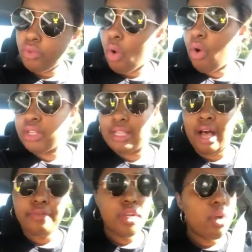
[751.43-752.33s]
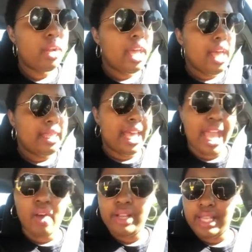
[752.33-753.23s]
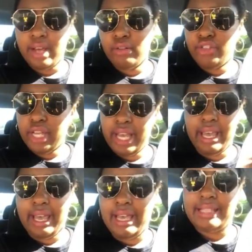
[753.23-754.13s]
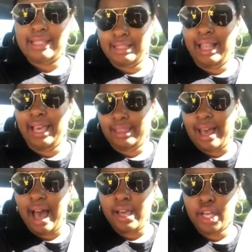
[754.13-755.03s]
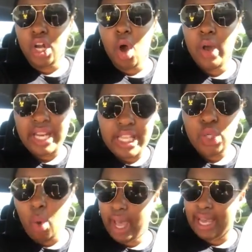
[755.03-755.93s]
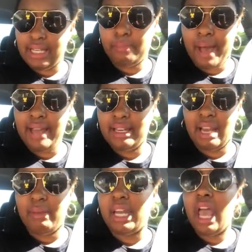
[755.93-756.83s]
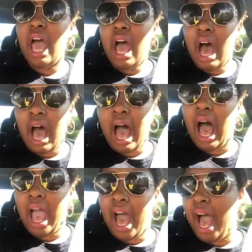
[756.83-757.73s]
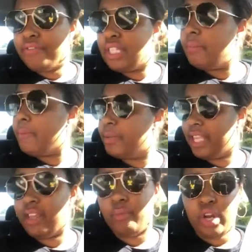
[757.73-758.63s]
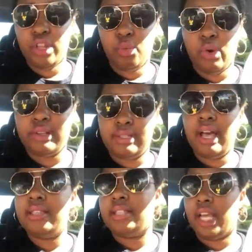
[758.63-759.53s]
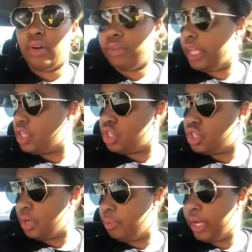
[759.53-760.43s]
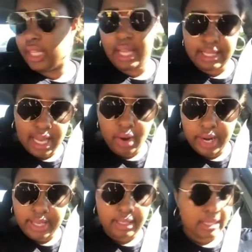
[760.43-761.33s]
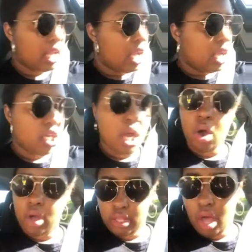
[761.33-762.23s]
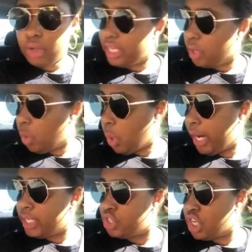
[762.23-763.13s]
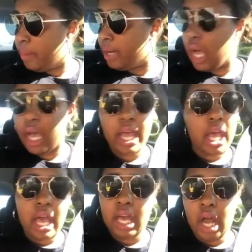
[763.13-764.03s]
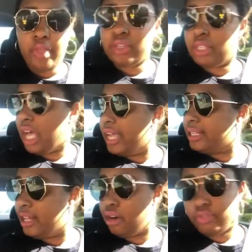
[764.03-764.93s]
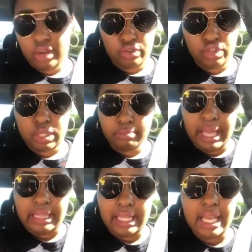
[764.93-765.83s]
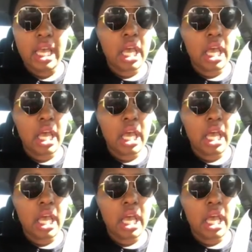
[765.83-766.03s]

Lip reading: or South Node, the Aries energy is like that. It is quite independent. I mean, I've seen people say that one of the worst signs to get in a relationship with is Aries. Alongside Aquarius, Gemini, and other signs that are just mainly,